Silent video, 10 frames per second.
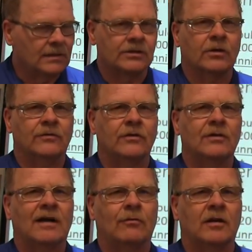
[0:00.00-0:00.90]
So if you
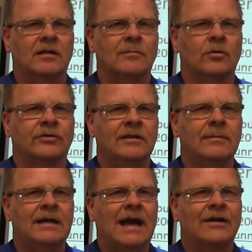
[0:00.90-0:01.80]
drive one of them old
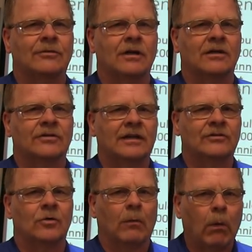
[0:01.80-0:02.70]
TBI trucks and
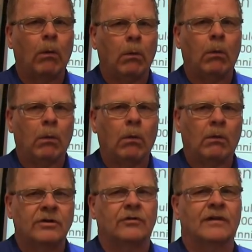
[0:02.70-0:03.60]
it's going,
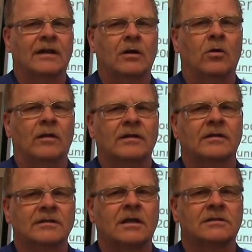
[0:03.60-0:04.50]
and you're thinking, oh, that
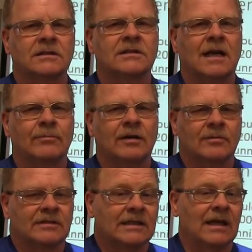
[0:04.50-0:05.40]
exhaust is stopped up
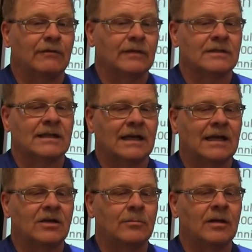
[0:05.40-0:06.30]
because it kind of feels like
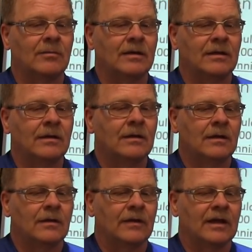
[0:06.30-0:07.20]
it, you better be
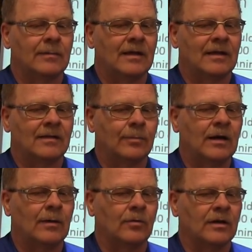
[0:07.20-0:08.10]
thinking about that. The
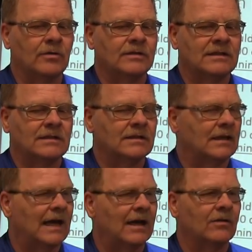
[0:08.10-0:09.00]
problem with those is it's a
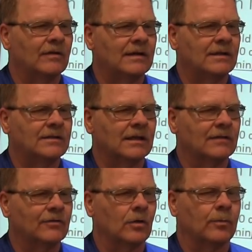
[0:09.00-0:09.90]
little aggravating to check the
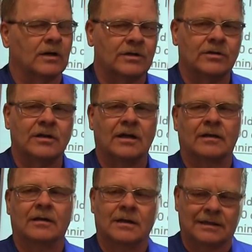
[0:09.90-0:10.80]
fuel pressure. You got
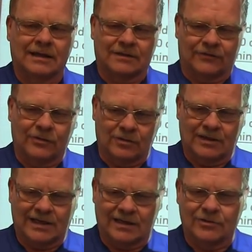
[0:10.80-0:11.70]
to take the fuel
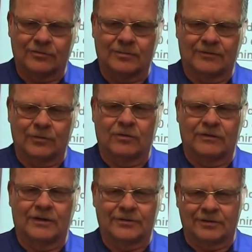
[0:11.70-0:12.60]
line loose from the fuel
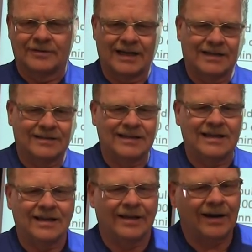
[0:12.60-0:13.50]
filter and
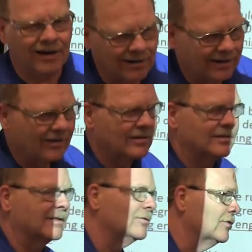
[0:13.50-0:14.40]
tee in there. You know, there are
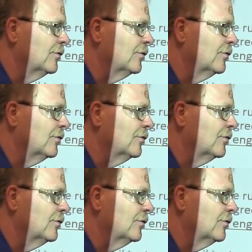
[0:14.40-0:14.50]
tools